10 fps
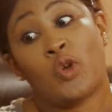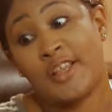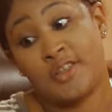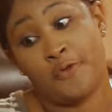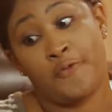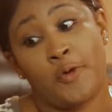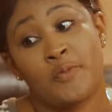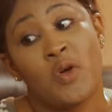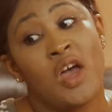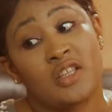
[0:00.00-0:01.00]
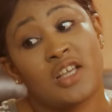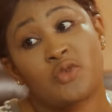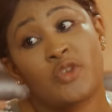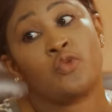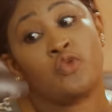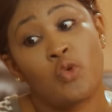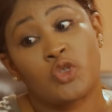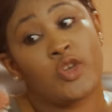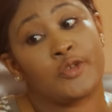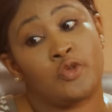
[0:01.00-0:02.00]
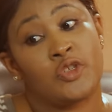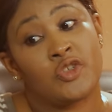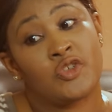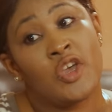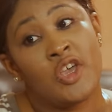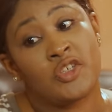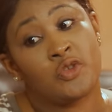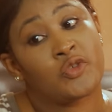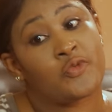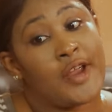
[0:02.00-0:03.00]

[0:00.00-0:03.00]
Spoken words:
collect the phone from you, that's when you know what you are doing is not